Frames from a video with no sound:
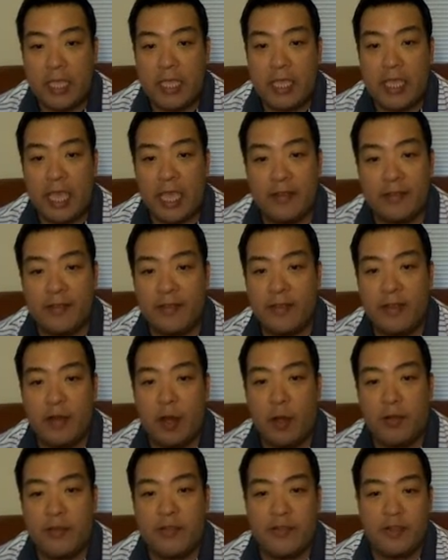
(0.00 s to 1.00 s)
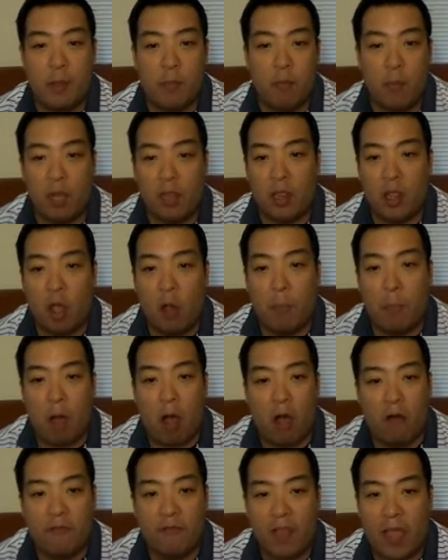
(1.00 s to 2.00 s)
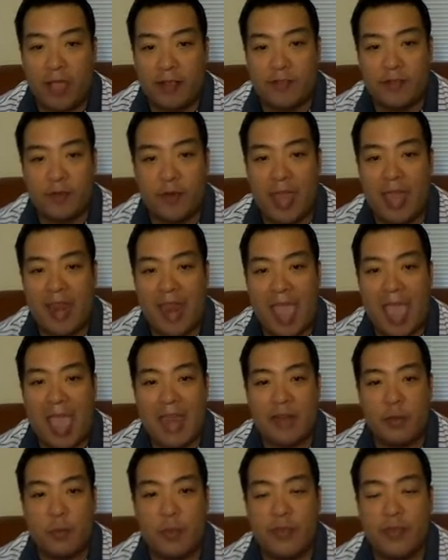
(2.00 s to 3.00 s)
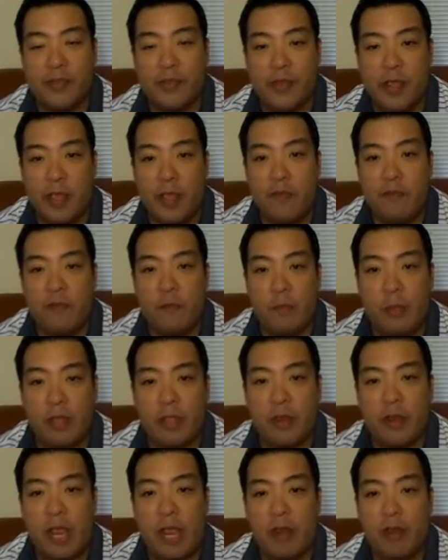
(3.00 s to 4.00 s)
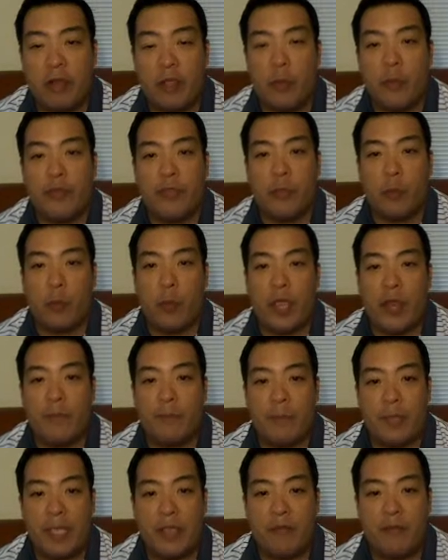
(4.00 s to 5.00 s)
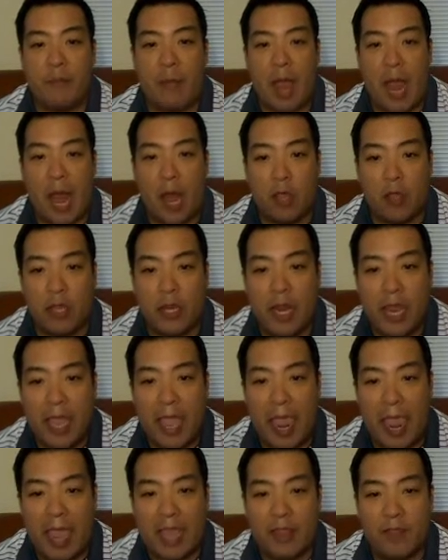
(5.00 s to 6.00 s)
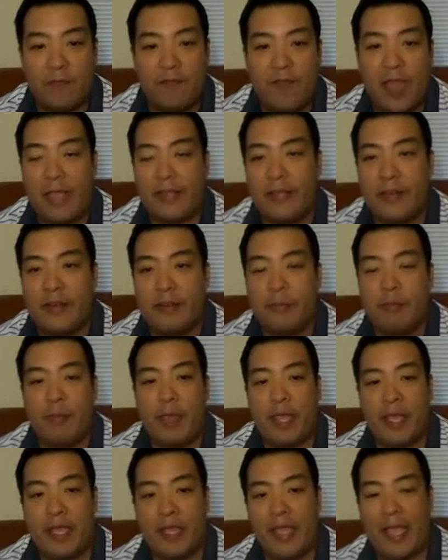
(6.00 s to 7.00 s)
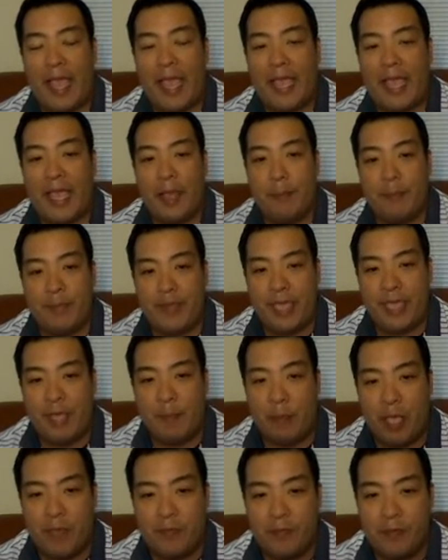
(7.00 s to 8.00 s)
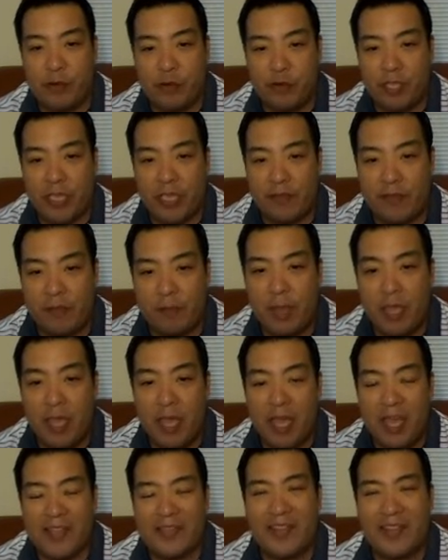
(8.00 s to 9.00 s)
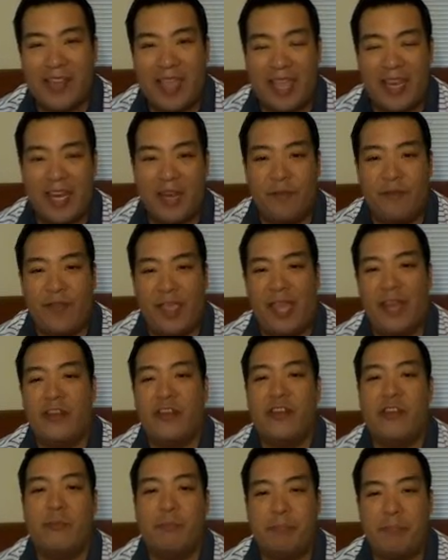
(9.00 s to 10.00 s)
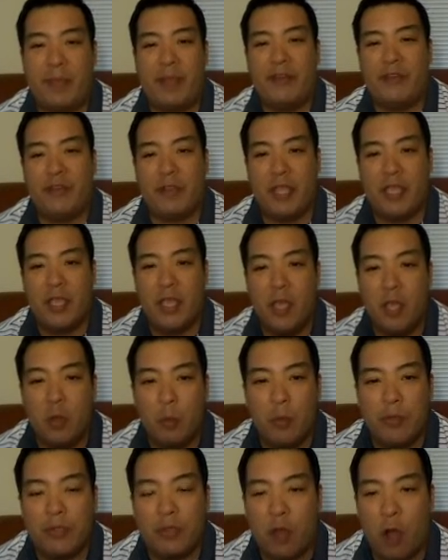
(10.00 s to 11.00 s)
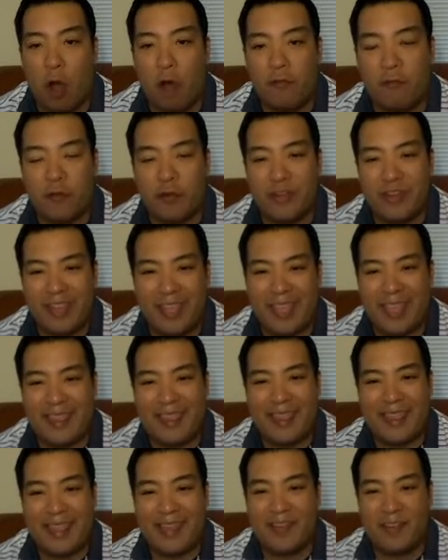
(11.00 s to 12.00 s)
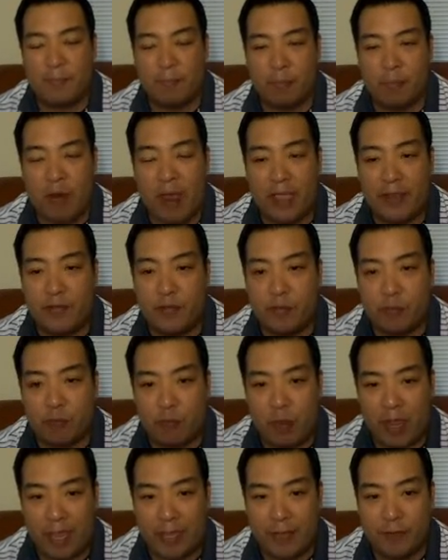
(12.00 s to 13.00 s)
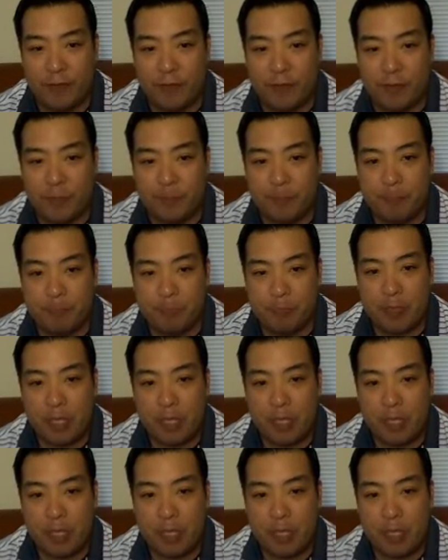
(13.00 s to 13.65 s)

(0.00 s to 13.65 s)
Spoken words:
He has, a somewhat low ball flight, so that added with his familiarity with the wind being from Ireland and the fact that he's playing in the AM/PM wave should give him a slight advantage, especially with golfers in this price range.